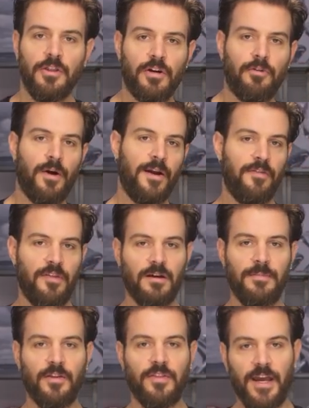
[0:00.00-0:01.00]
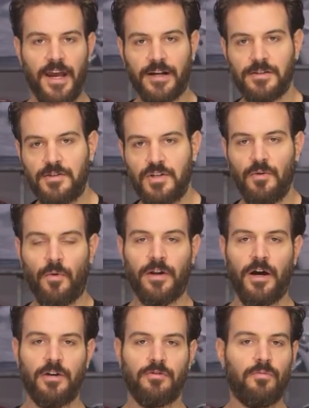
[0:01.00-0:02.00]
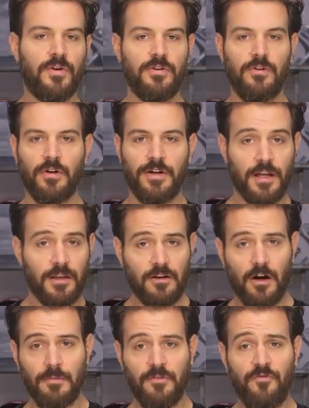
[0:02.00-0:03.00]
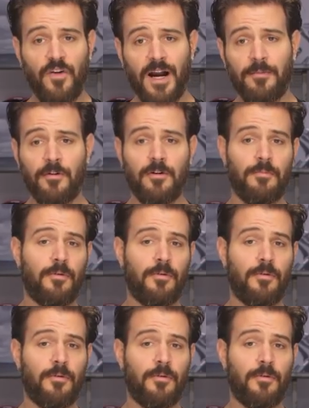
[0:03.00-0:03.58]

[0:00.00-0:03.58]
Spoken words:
the great thing about the XG100, whether you're looking at the carbon fiber or